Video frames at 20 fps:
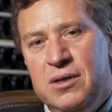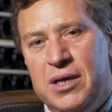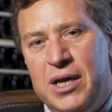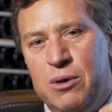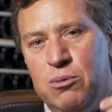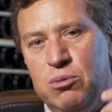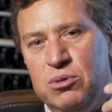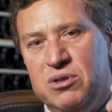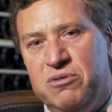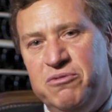it
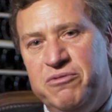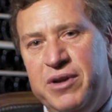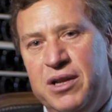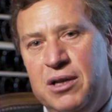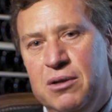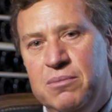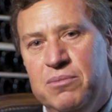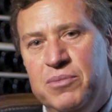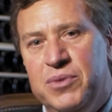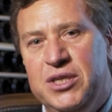will
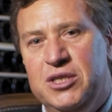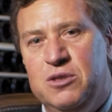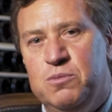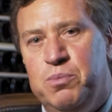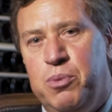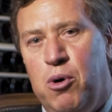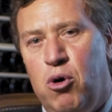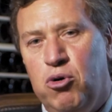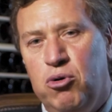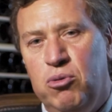develop these
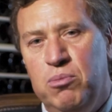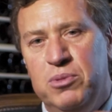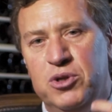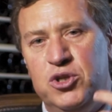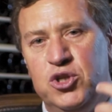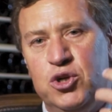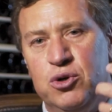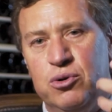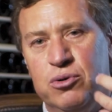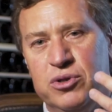bottle
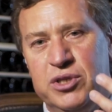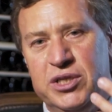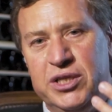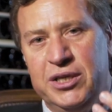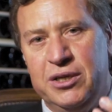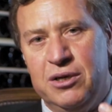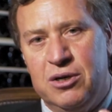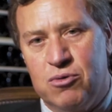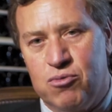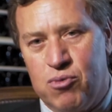
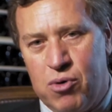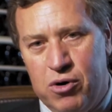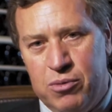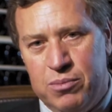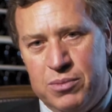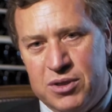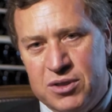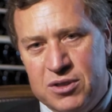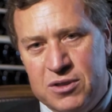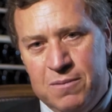maturity
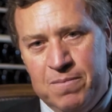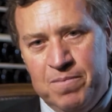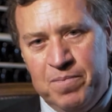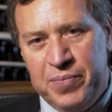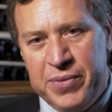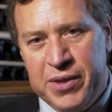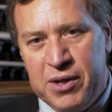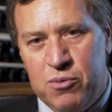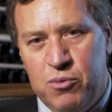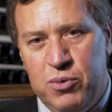aromas,
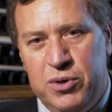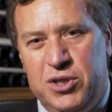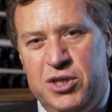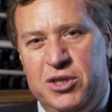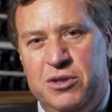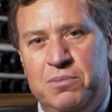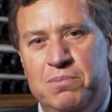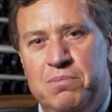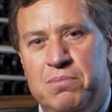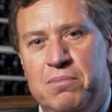which
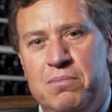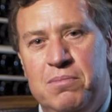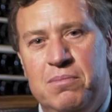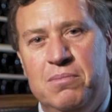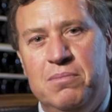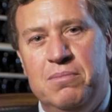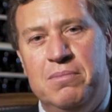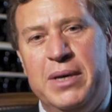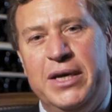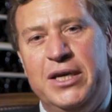
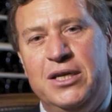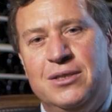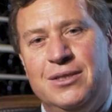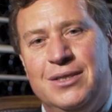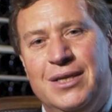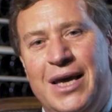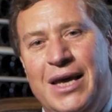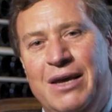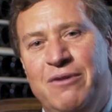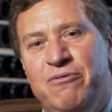
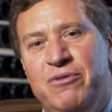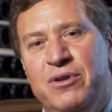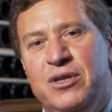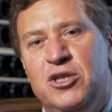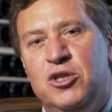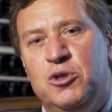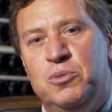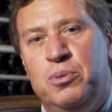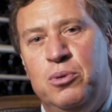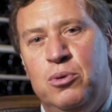makes a
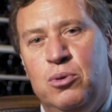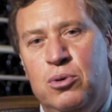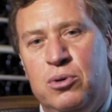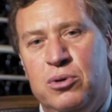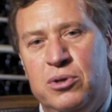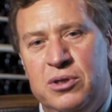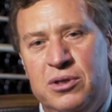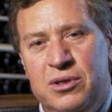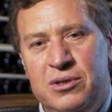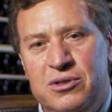vintage
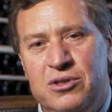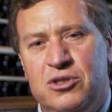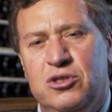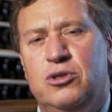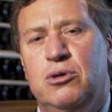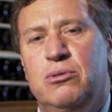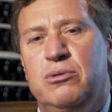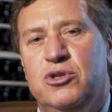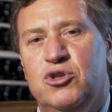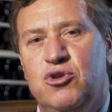port
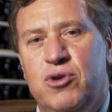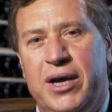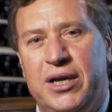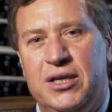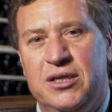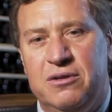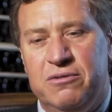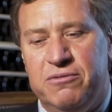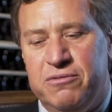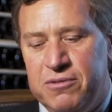so
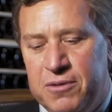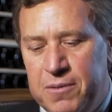attractive.